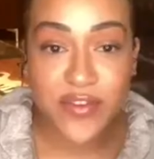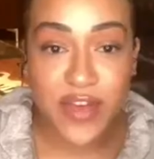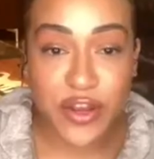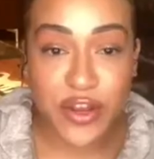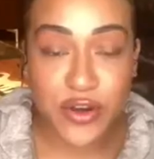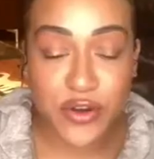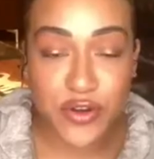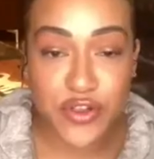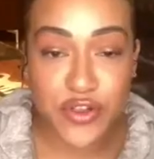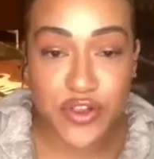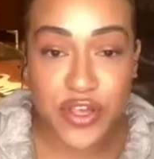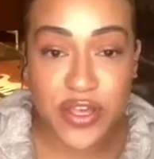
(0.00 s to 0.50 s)

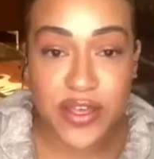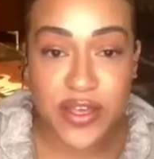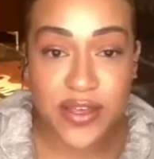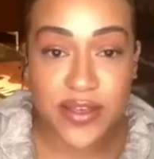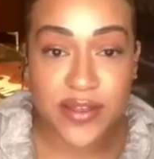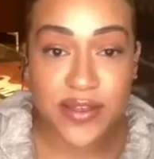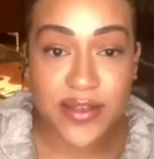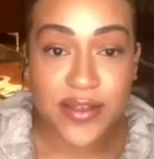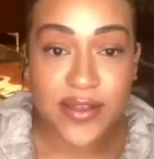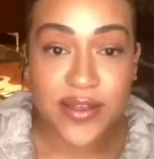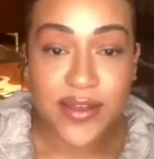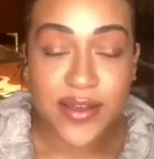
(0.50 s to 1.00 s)

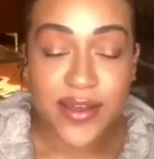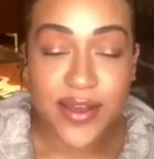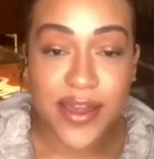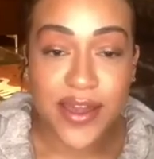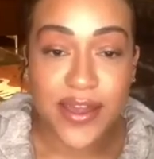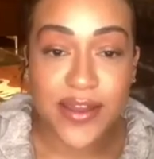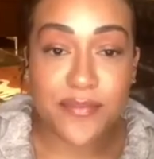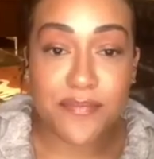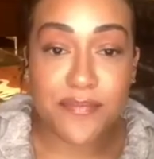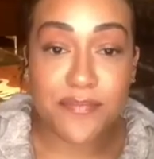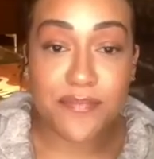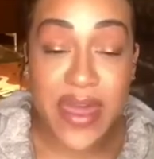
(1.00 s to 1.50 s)
energy
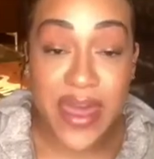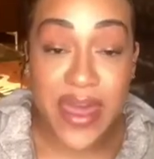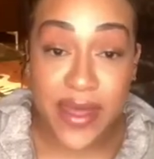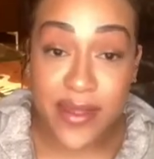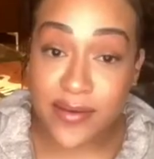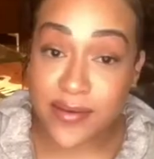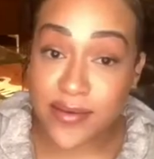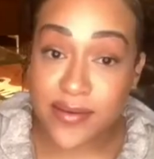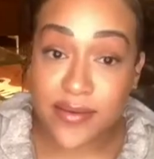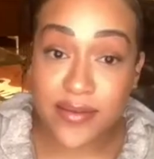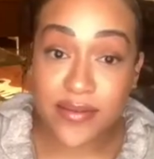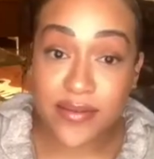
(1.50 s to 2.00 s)
in
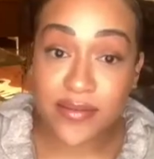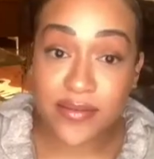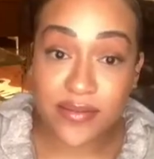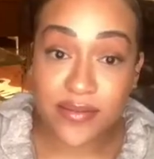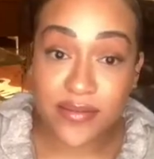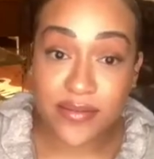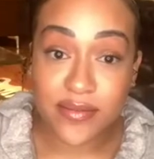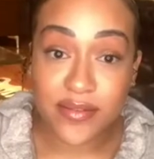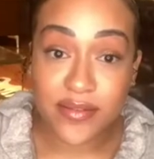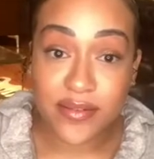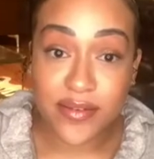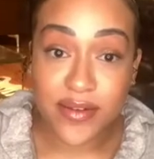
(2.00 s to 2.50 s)
men
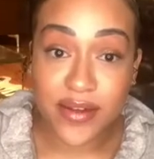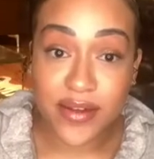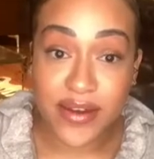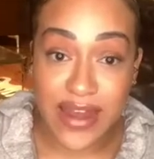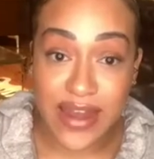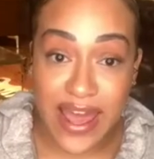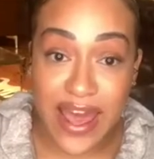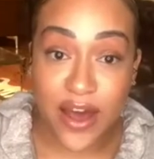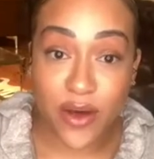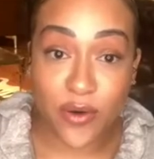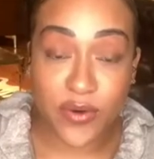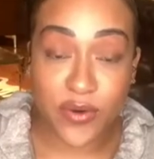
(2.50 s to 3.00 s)

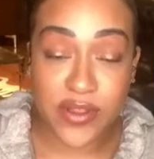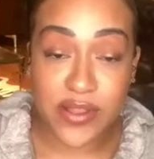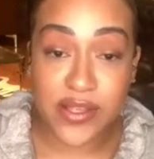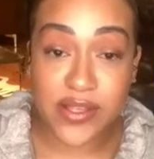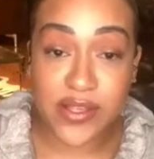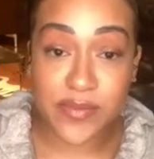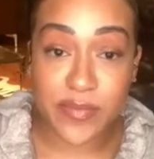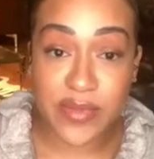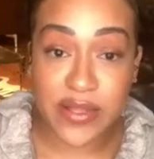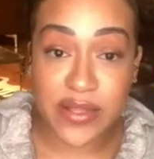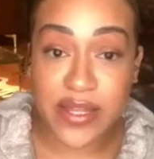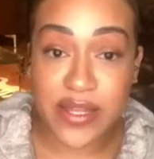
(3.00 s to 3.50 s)
now in
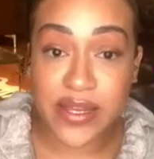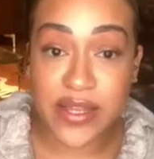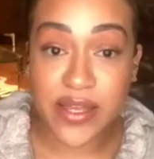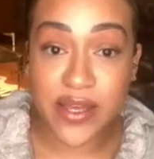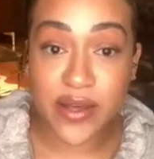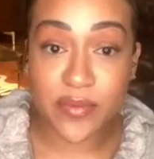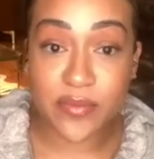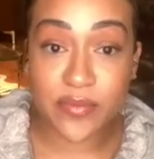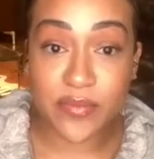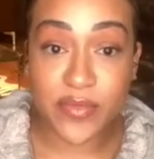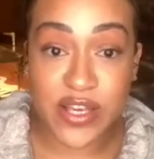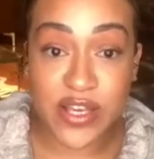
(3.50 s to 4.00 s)
this
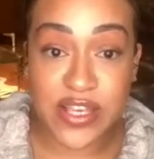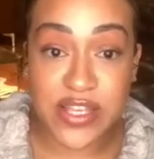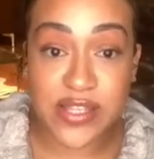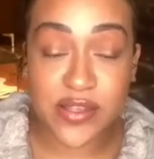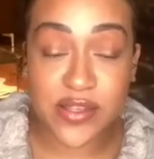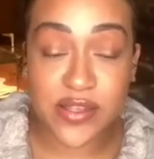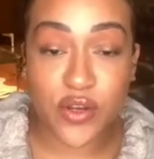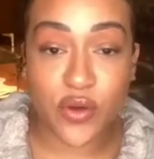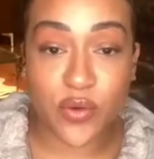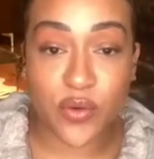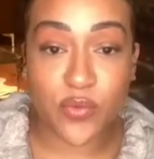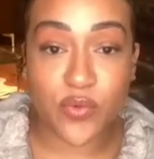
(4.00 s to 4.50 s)
millennium because
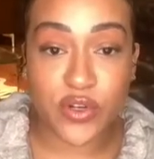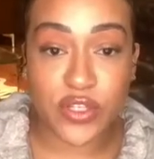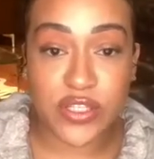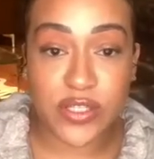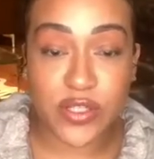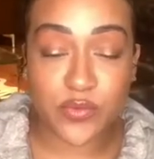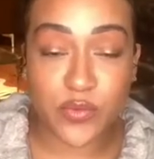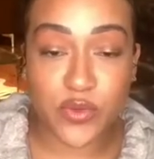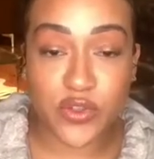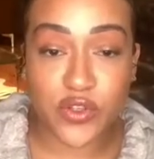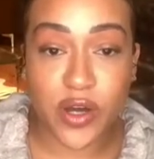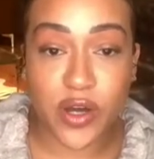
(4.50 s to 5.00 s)
you know we're,
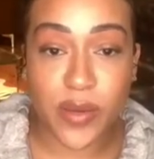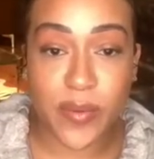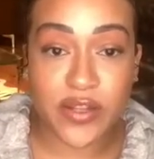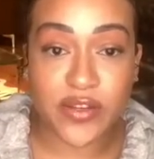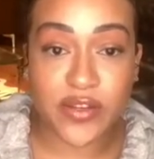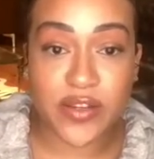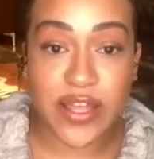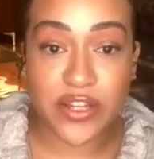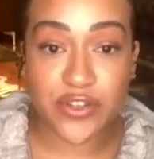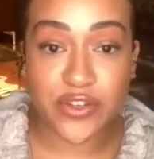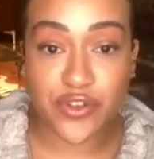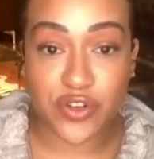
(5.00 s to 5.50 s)
we're talking about
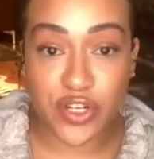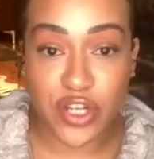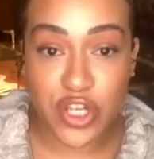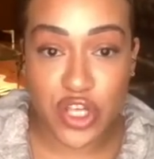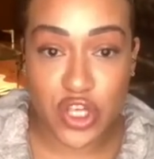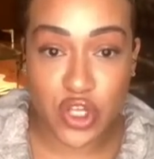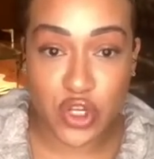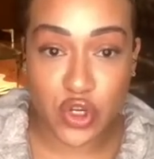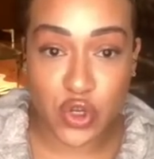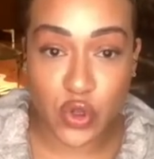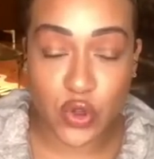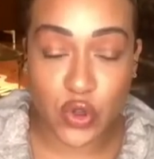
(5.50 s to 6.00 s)
like
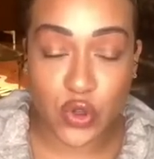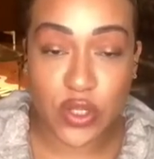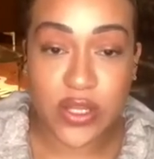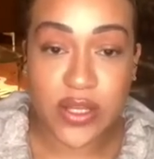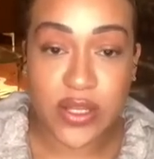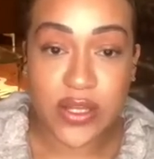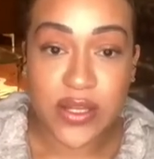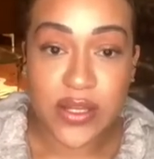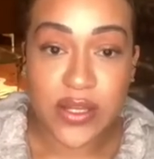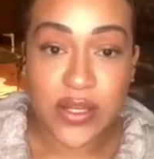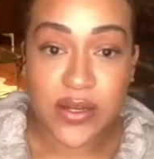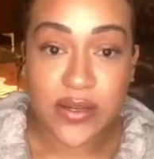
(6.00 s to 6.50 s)
traditional
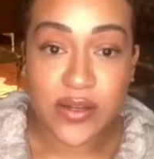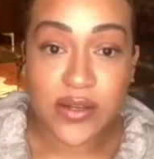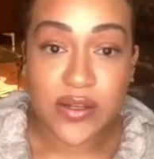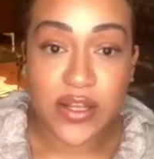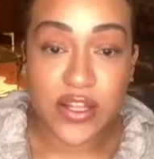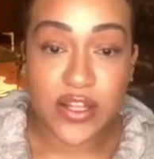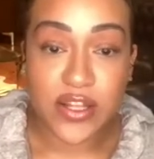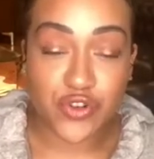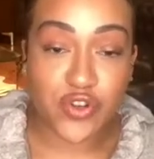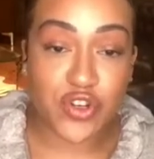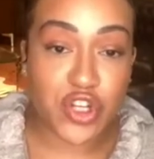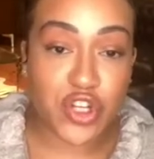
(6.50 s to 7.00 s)

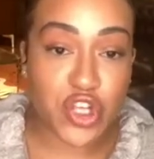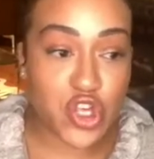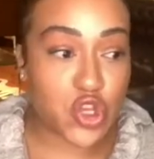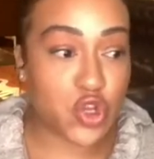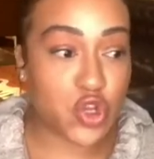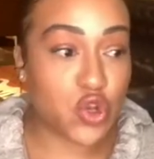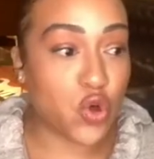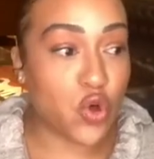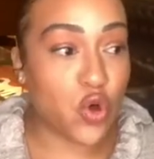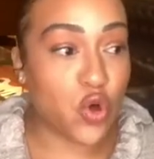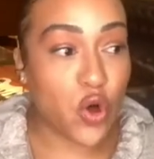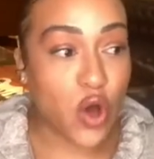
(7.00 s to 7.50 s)
and
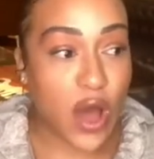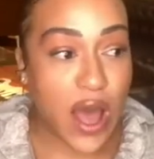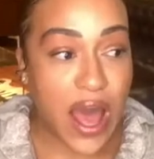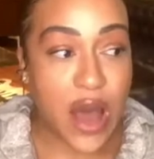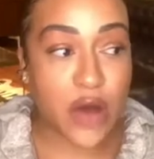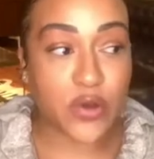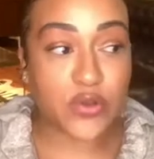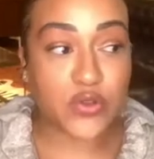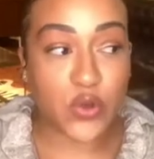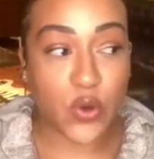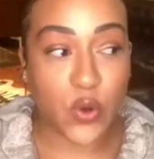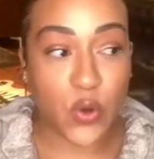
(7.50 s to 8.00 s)
traditional
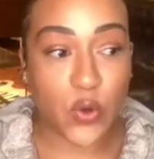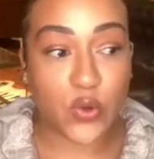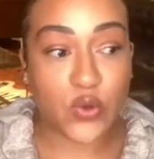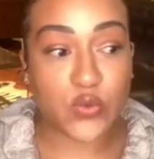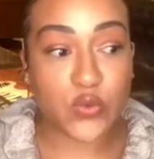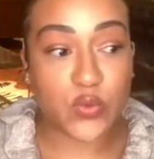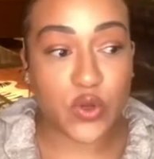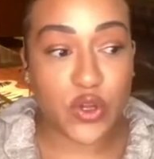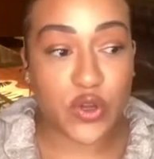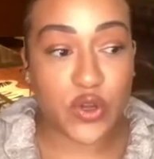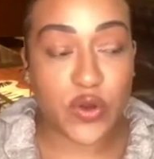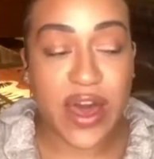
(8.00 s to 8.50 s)
household
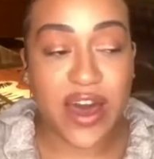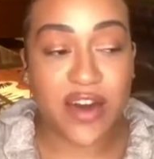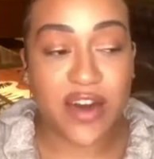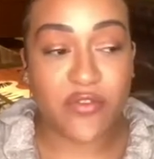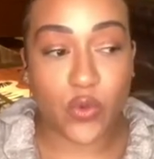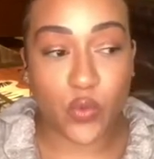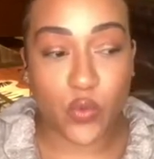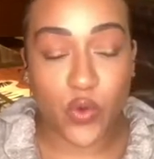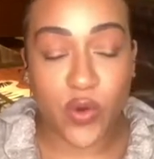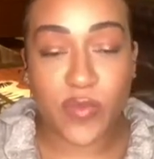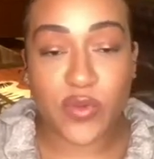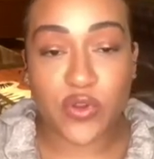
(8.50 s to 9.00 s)
where you have
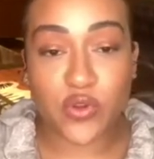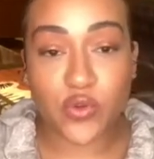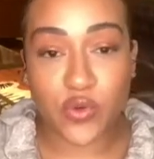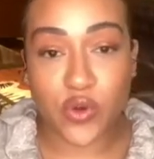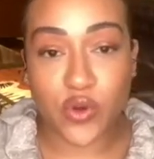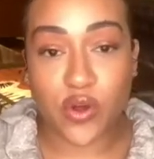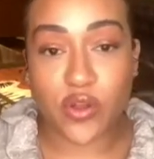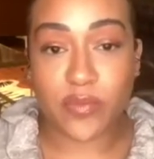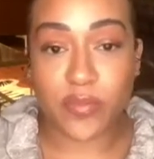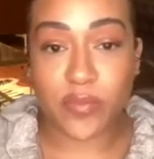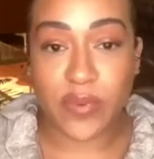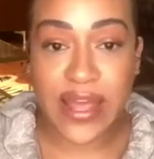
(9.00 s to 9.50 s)
the women doing
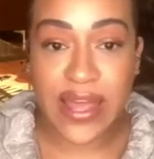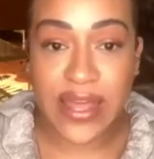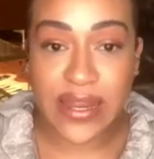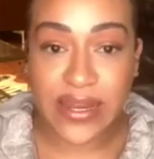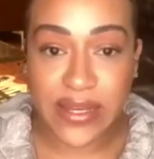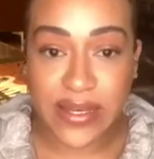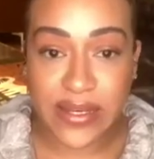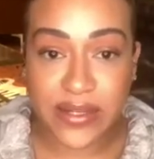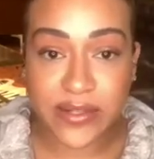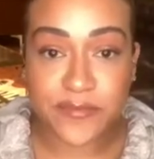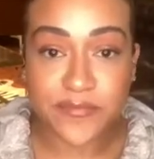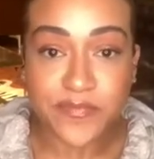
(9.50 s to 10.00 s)
all the
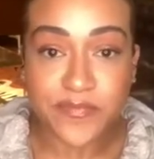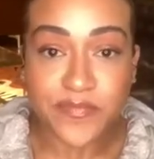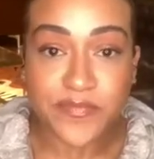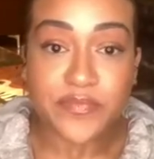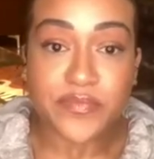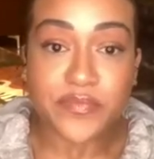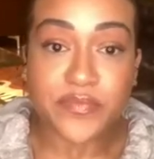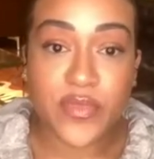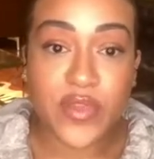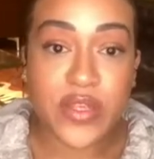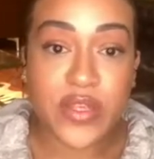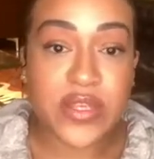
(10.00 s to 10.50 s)
planning
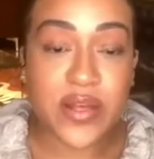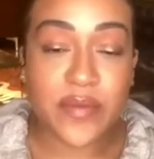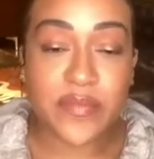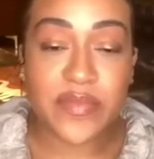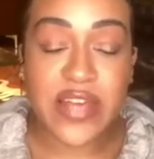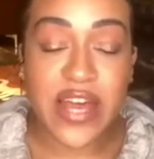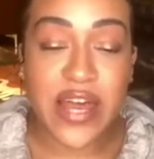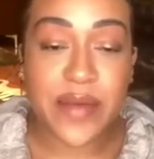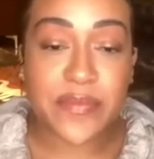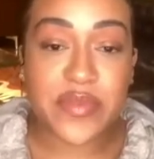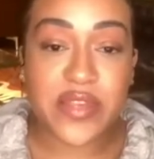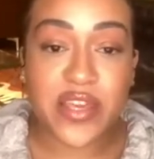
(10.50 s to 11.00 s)

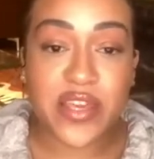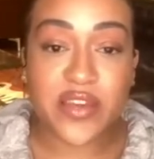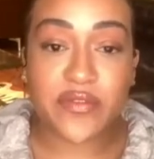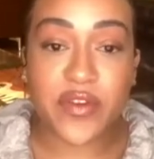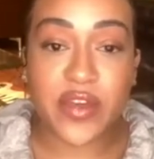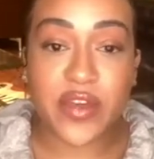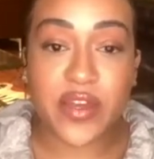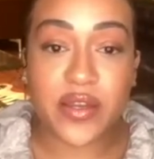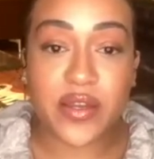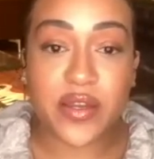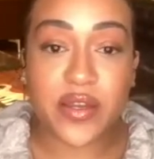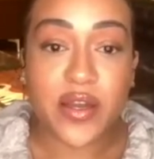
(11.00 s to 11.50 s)
sometimes
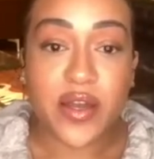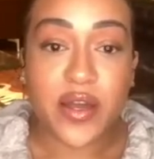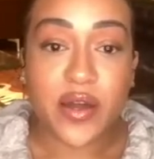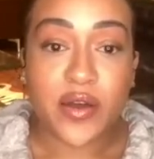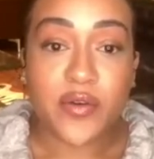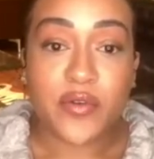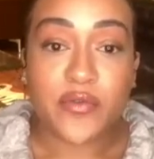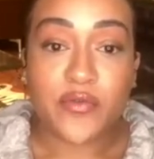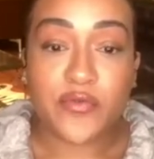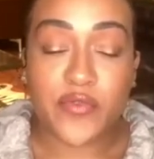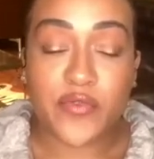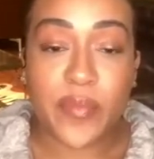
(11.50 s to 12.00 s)
even
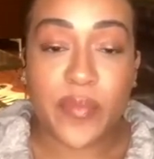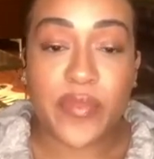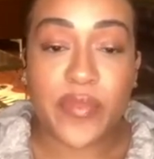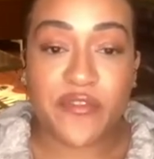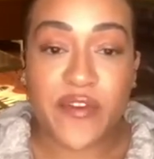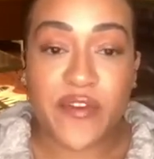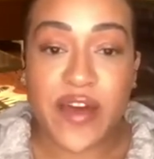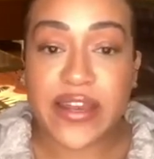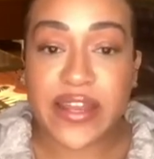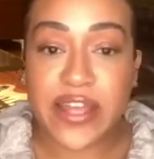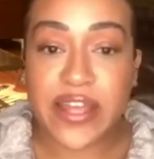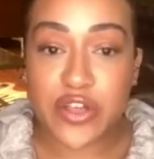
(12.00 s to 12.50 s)
from the
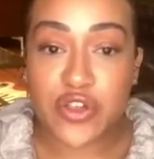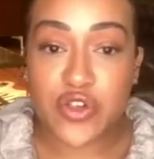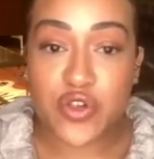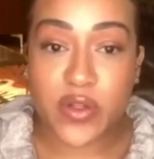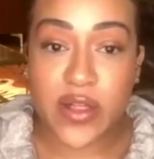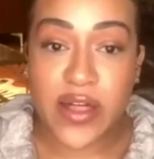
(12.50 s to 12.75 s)
financial